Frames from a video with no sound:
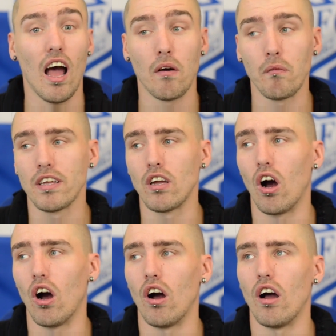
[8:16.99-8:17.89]
And we
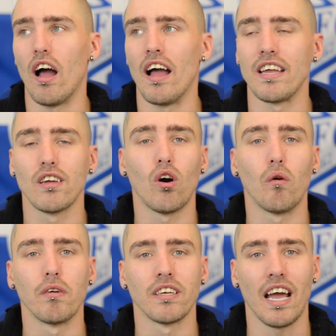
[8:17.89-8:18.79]
got a
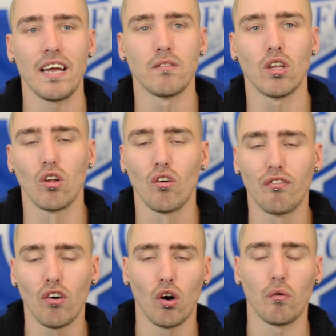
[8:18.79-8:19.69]
cup game to
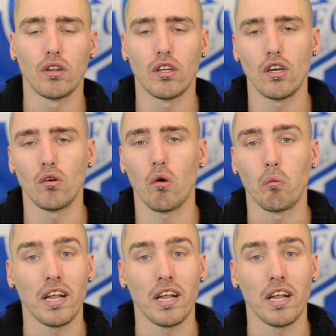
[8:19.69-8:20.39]
look forward to